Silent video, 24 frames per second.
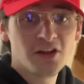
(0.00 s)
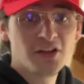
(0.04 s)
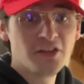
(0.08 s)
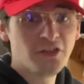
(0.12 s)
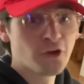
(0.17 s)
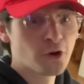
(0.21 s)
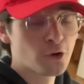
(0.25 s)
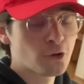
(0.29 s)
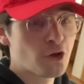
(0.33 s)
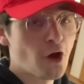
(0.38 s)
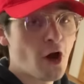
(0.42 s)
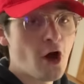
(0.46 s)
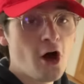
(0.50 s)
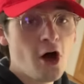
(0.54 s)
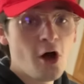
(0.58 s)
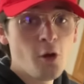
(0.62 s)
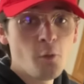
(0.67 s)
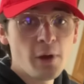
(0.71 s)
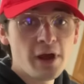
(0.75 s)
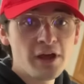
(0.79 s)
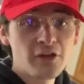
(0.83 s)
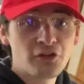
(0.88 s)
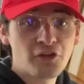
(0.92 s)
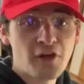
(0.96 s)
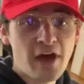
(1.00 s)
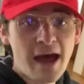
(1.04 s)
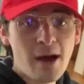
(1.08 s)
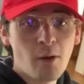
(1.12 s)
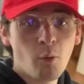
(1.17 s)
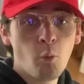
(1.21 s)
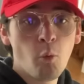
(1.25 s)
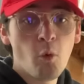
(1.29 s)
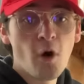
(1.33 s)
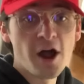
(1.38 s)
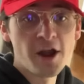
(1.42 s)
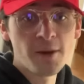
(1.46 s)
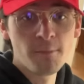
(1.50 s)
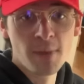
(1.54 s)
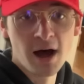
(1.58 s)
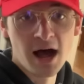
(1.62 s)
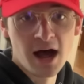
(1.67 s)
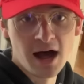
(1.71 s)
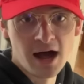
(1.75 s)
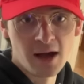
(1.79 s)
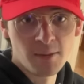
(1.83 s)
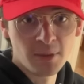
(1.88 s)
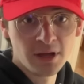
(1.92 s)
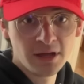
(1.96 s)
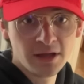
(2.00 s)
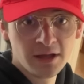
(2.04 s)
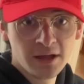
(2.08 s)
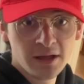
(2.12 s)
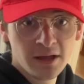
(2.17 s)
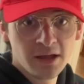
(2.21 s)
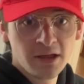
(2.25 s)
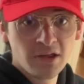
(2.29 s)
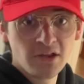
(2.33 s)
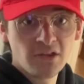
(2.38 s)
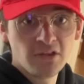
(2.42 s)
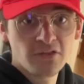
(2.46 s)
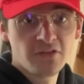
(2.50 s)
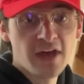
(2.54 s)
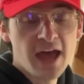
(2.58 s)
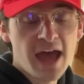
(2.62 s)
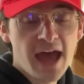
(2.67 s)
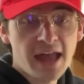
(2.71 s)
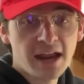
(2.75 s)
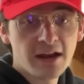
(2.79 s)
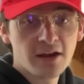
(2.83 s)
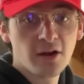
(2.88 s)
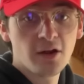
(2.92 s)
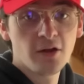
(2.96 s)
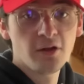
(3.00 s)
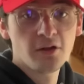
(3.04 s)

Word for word: There's always that one mom that